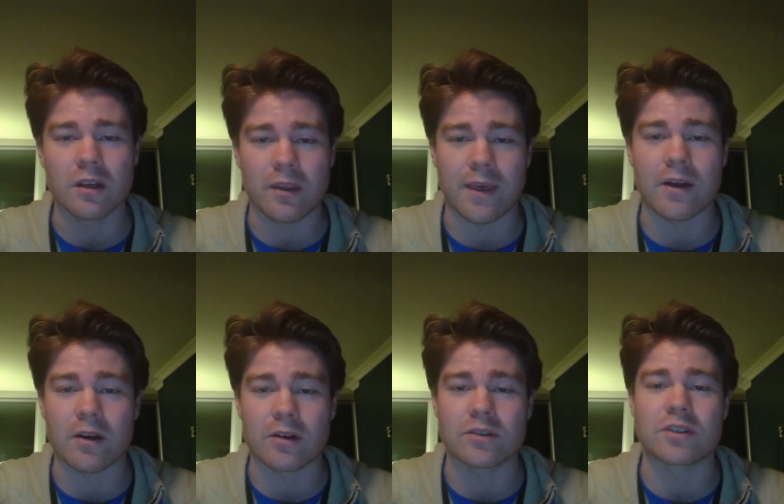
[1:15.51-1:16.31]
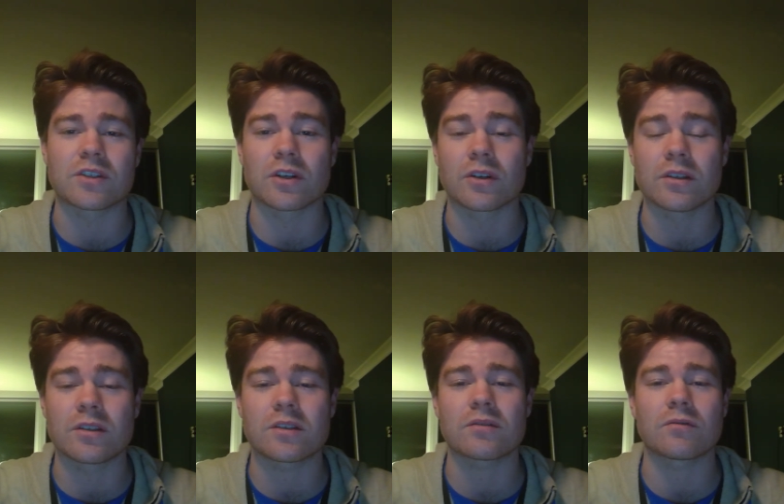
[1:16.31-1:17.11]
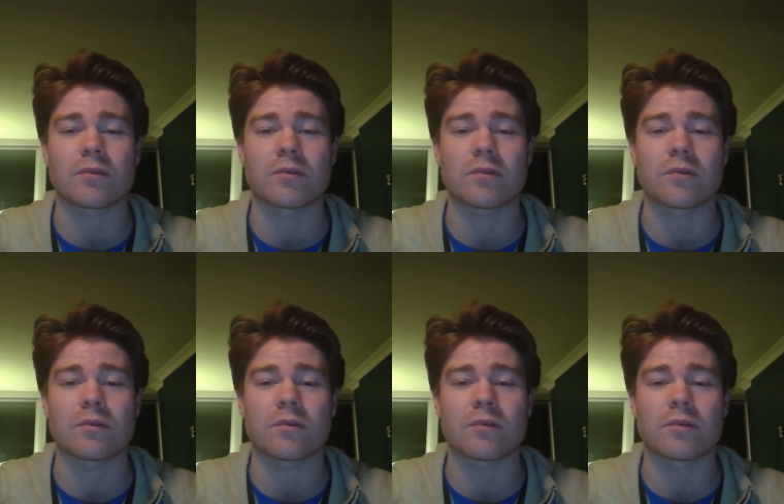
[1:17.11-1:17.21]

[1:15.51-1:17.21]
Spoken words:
They are deterrence,